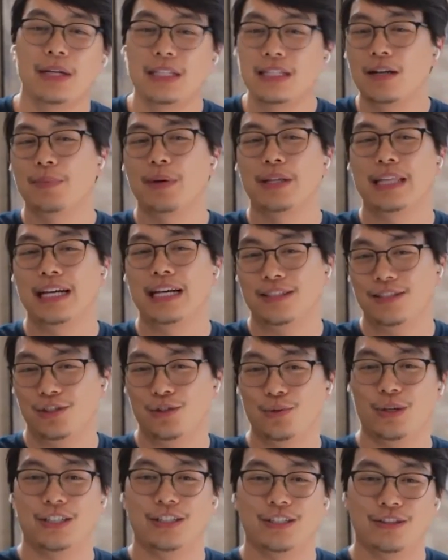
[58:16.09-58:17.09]
I'm not talking about that
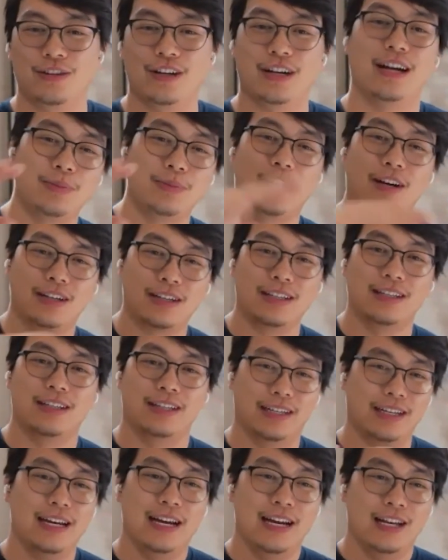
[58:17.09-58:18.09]
situation. I'm talking
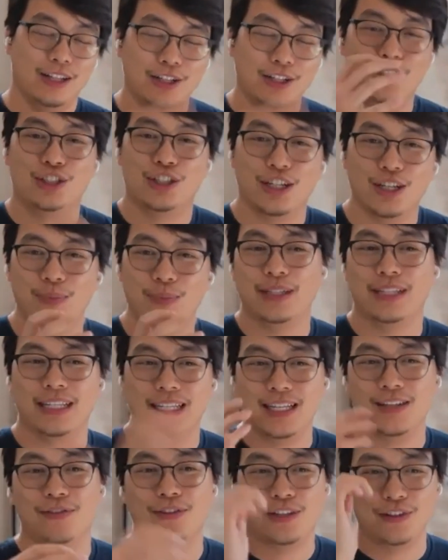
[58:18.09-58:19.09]
like legitimately,
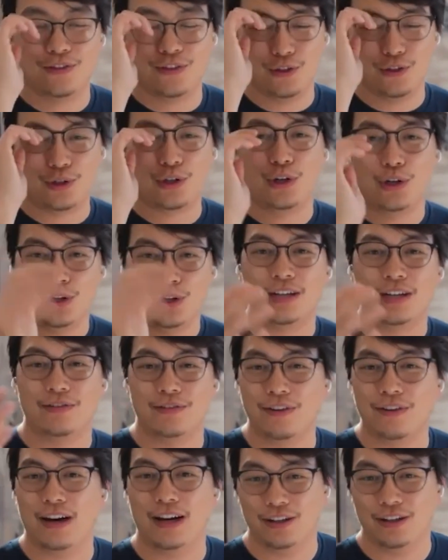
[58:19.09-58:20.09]
even if you could have
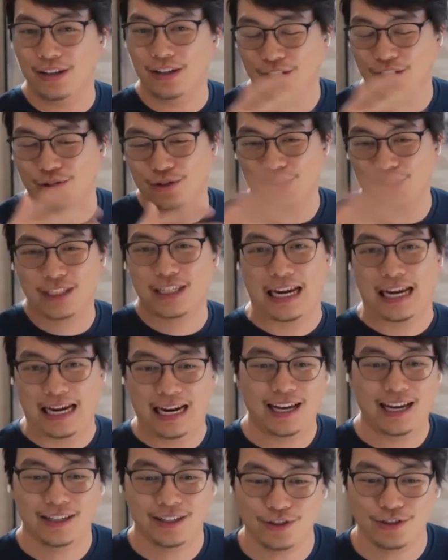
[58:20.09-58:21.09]
filed, like you just
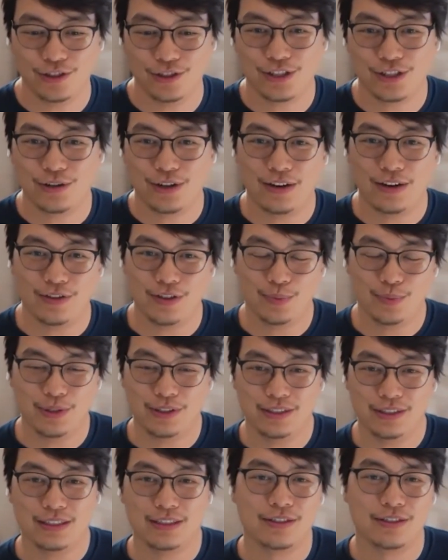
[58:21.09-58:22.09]
can't. You just don't have the
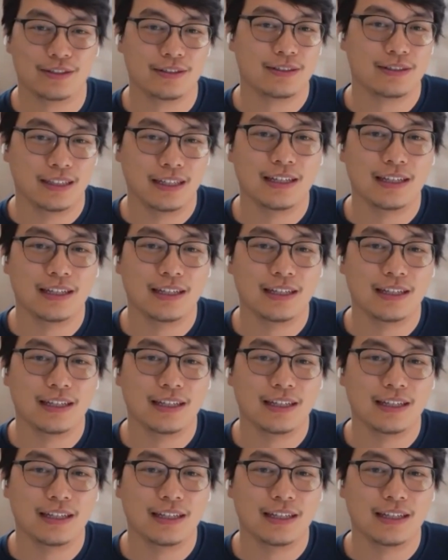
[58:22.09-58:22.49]
ability to.